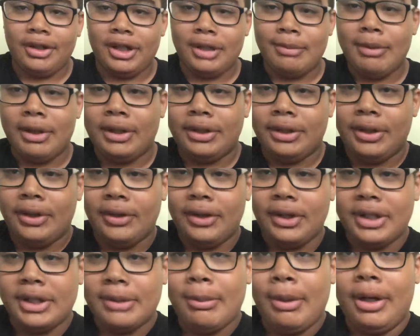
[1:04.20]
talking about the good
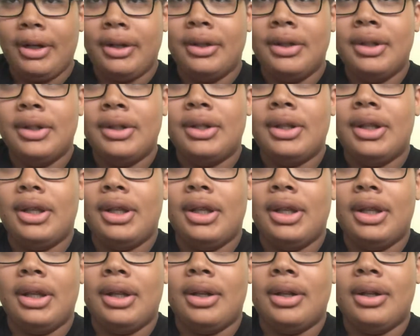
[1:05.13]
things about it.
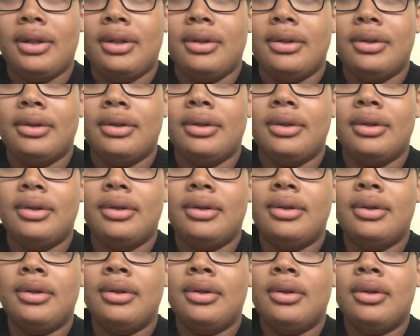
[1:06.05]
And
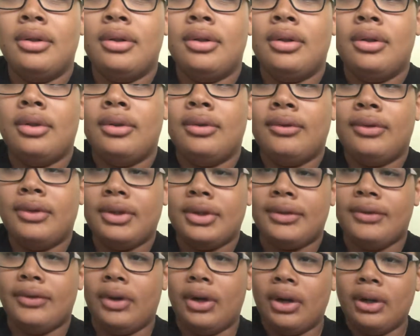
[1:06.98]

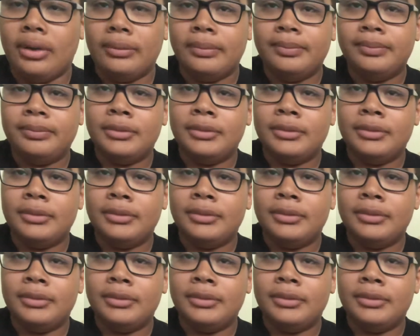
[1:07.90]
first of all,